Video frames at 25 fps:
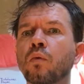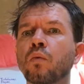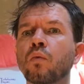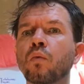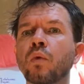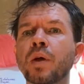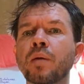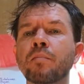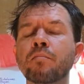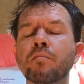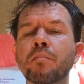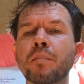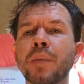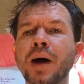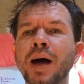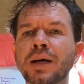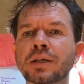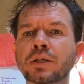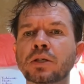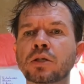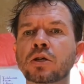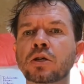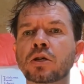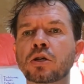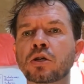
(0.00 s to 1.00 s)
we
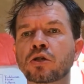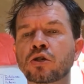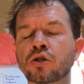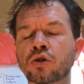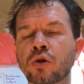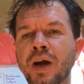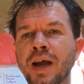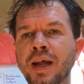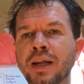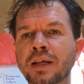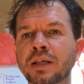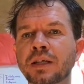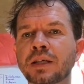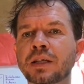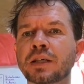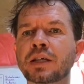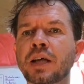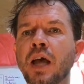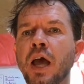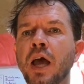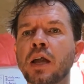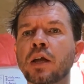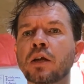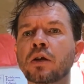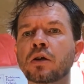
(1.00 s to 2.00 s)
must
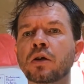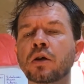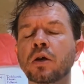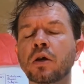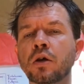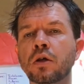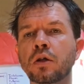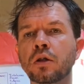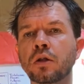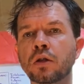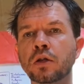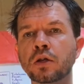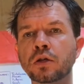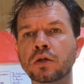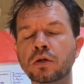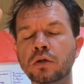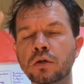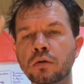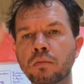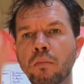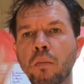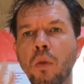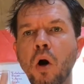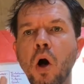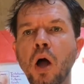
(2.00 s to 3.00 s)
transcend the
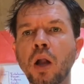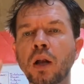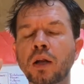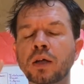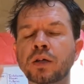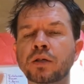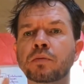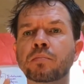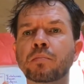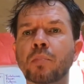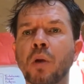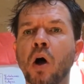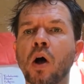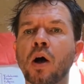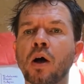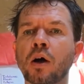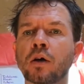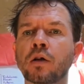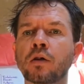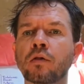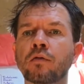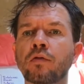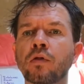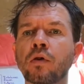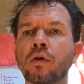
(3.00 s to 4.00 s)
smallest
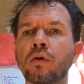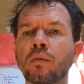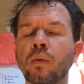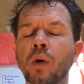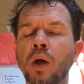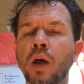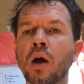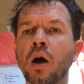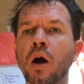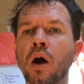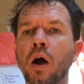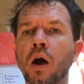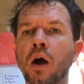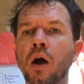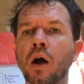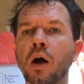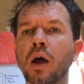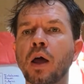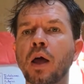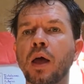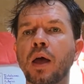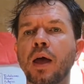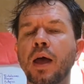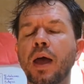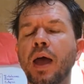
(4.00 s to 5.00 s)
part of who we are
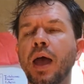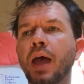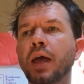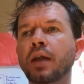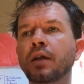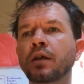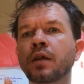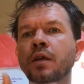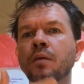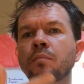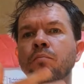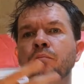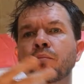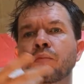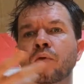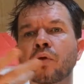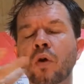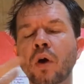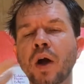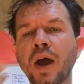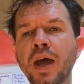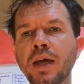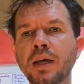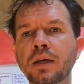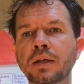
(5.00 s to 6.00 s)
and
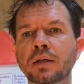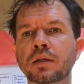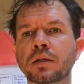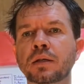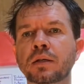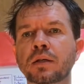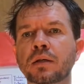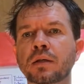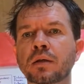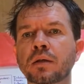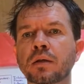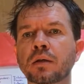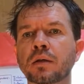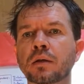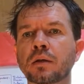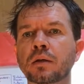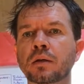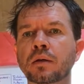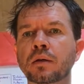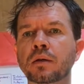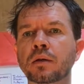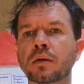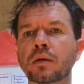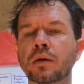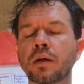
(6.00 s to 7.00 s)
embrace
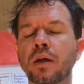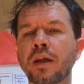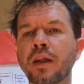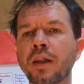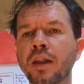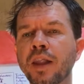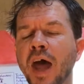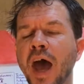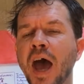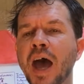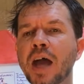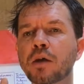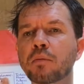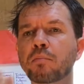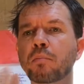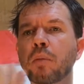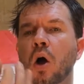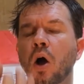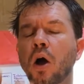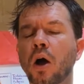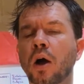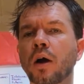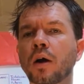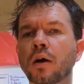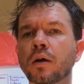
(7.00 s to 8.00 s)
that
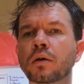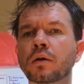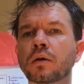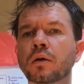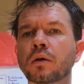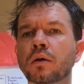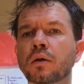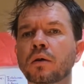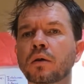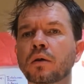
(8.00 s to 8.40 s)
part